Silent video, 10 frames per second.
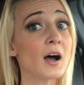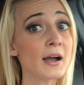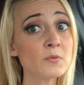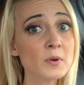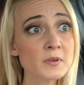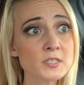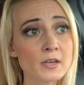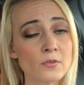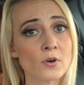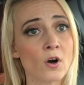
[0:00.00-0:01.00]
I would probably
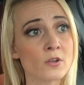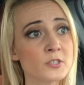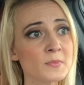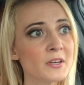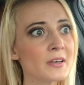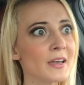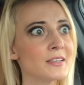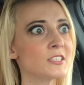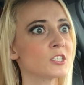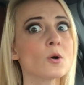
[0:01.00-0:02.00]
check out the Ultima.
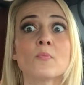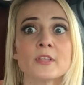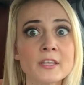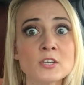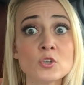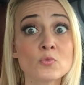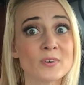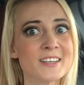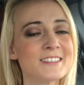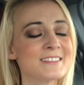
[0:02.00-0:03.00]
It's just completely new,
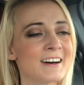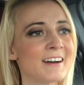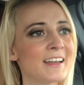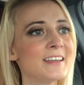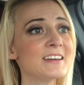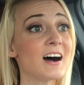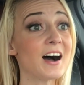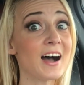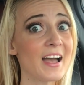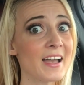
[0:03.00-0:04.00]
redesigned,
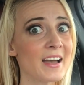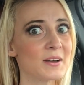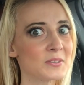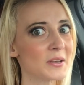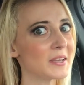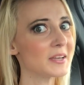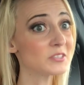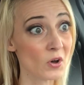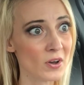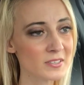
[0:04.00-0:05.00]
and
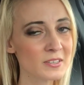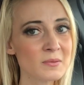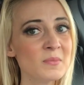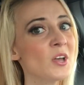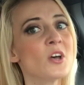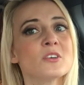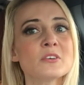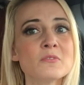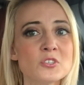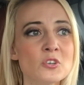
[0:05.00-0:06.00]
it's awesome.
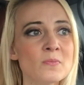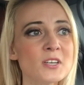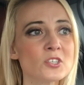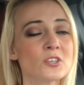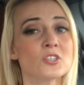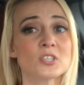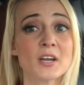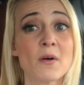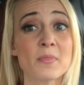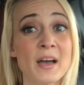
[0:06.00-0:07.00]
So do make sure you
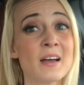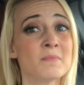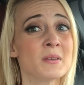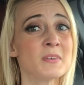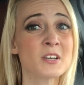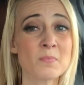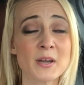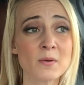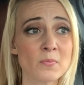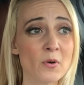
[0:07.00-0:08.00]
check out that. Maybe
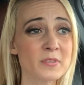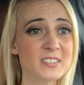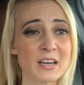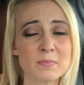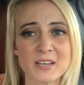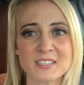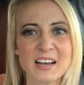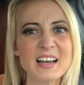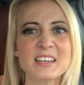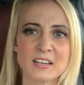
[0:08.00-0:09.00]
compare both side by
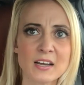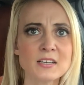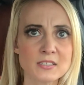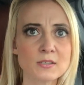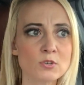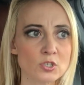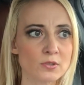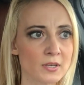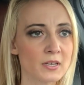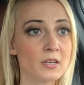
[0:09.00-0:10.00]
side and kind of see what
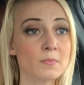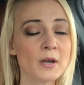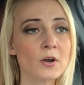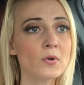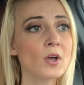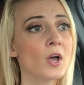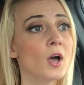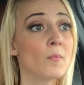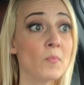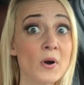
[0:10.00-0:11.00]
you're thinking about.
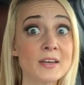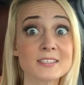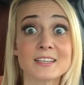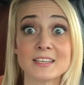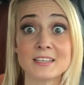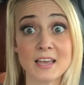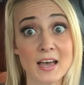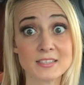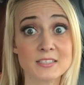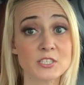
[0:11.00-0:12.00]
But
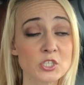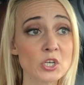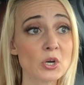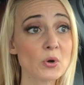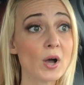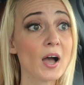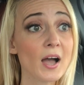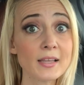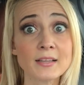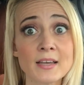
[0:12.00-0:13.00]
yes, so
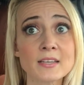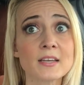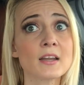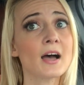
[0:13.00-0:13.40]
I like it.